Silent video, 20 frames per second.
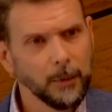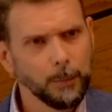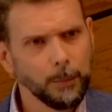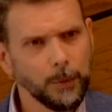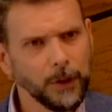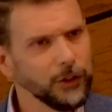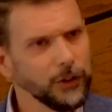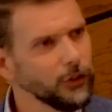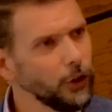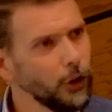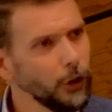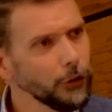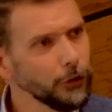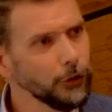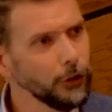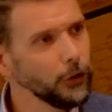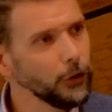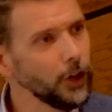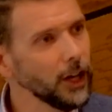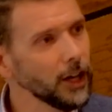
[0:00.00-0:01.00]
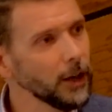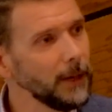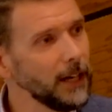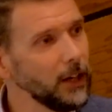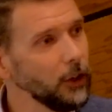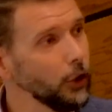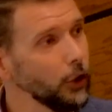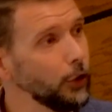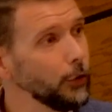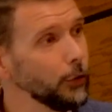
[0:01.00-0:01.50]
but it's also not
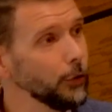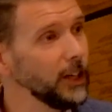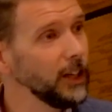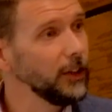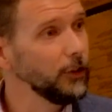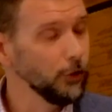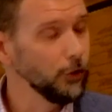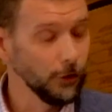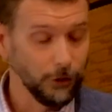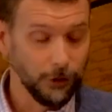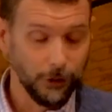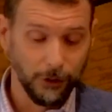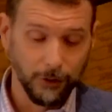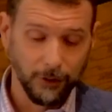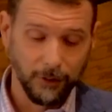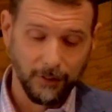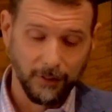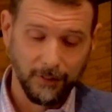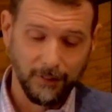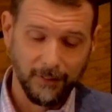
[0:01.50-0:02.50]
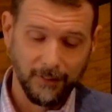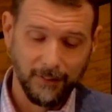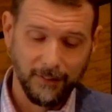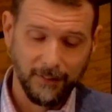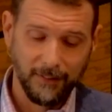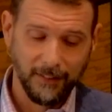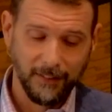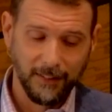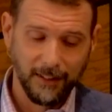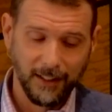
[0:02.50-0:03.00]
about Lone Rangers.
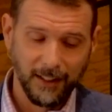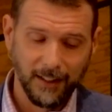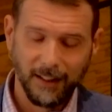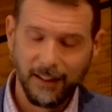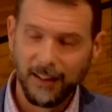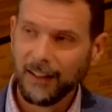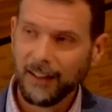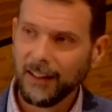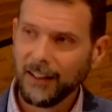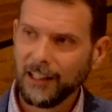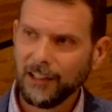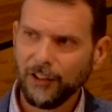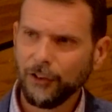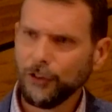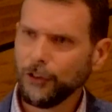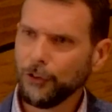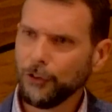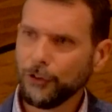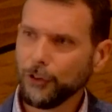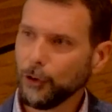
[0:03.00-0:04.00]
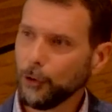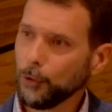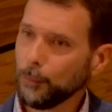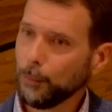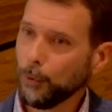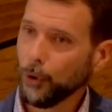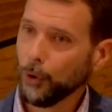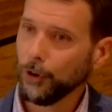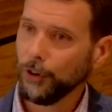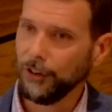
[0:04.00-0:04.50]
And this is so
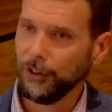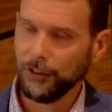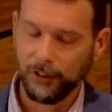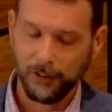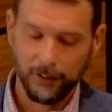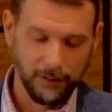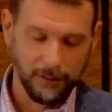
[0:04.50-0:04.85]
important.